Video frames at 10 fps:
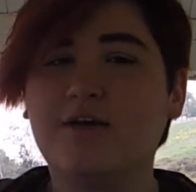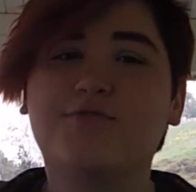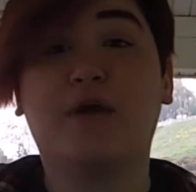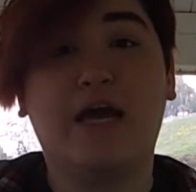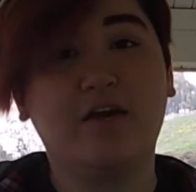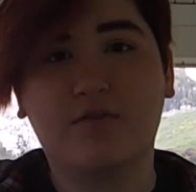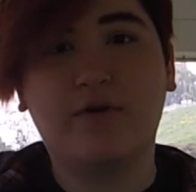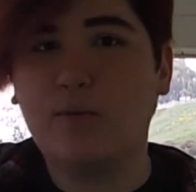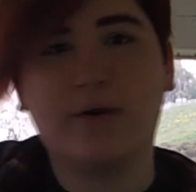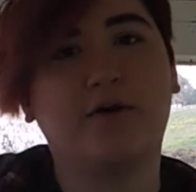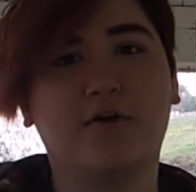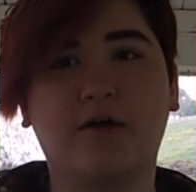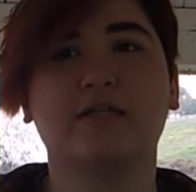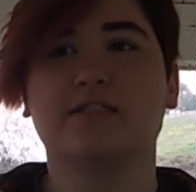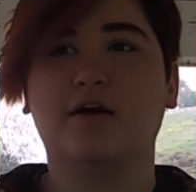It's okay if you don't want to go
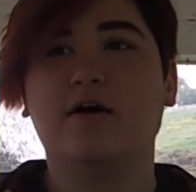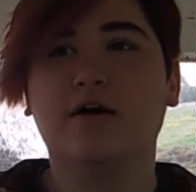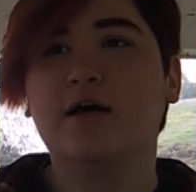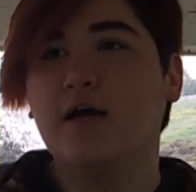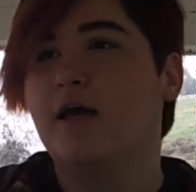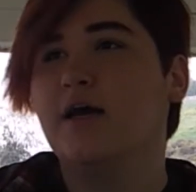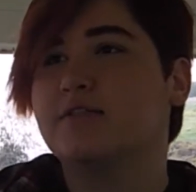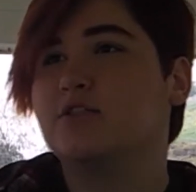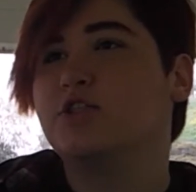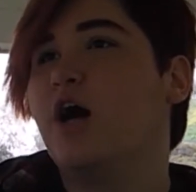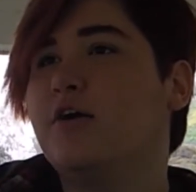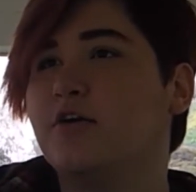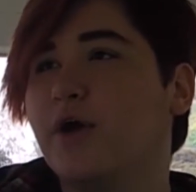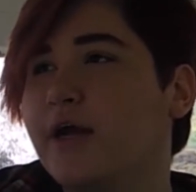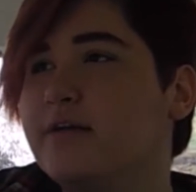to college at all. It's a
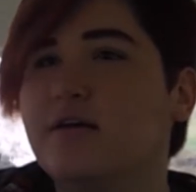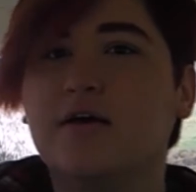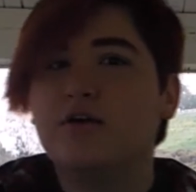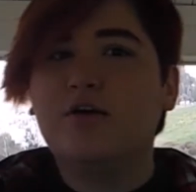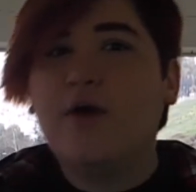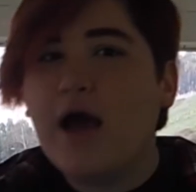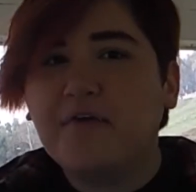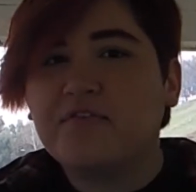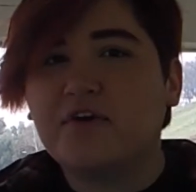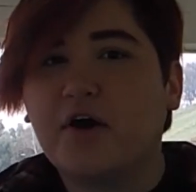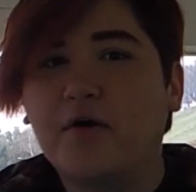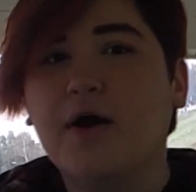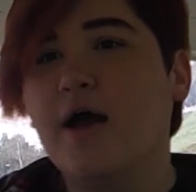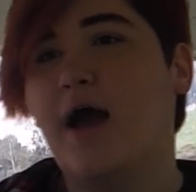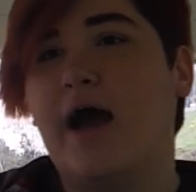shocker, right? You don't have to go.
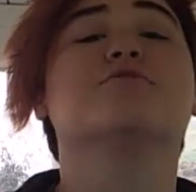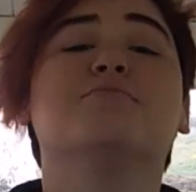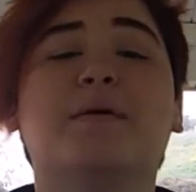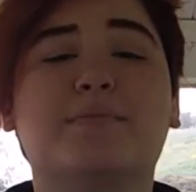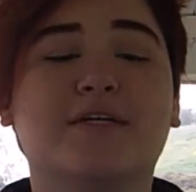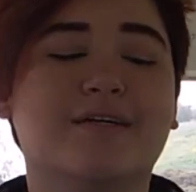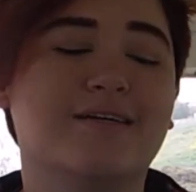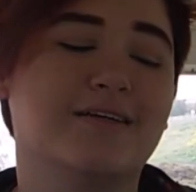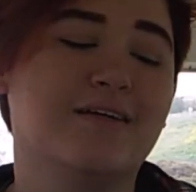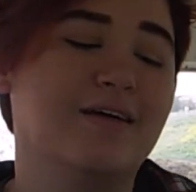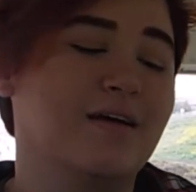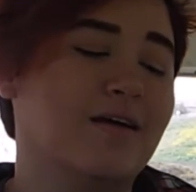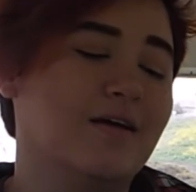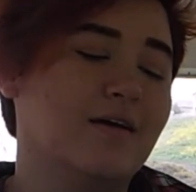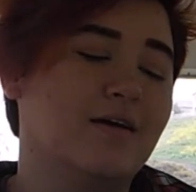Just remember,
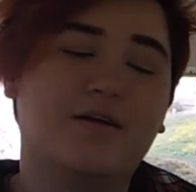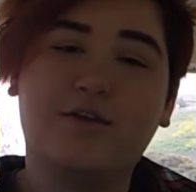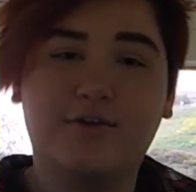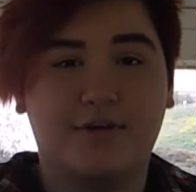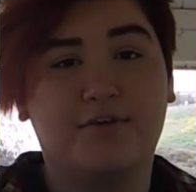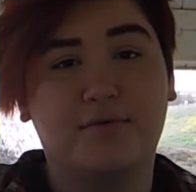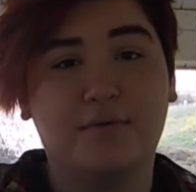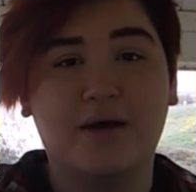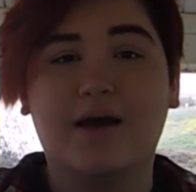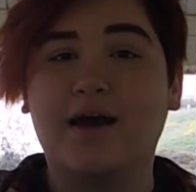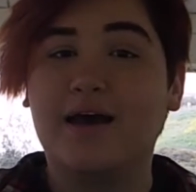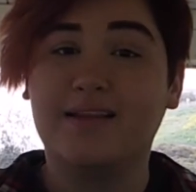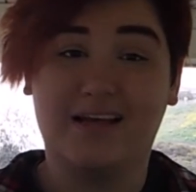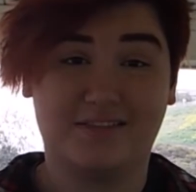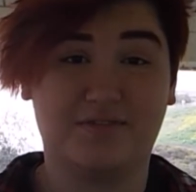you're you,
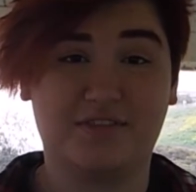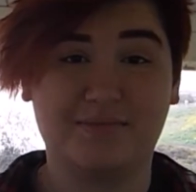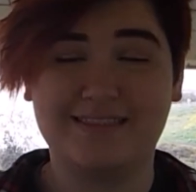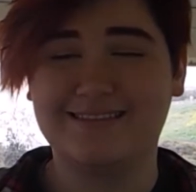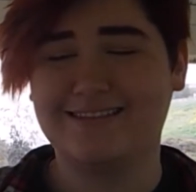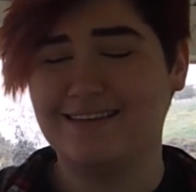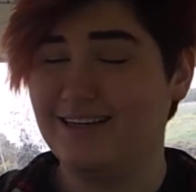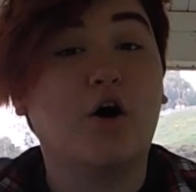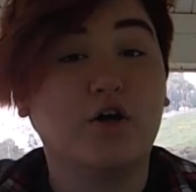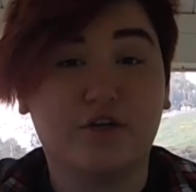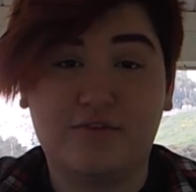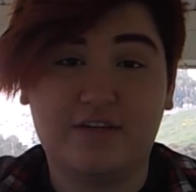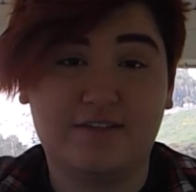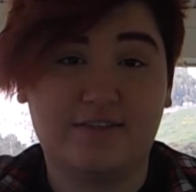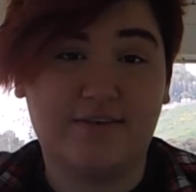and that's what's amazing. All your
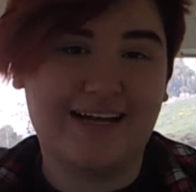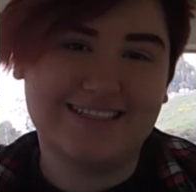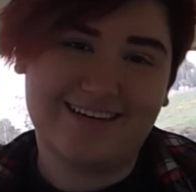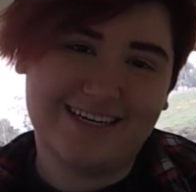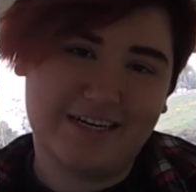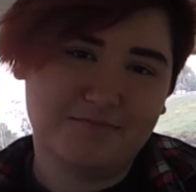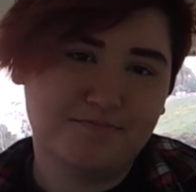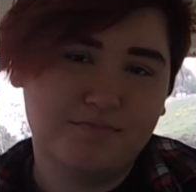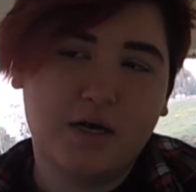feelings are valid right now.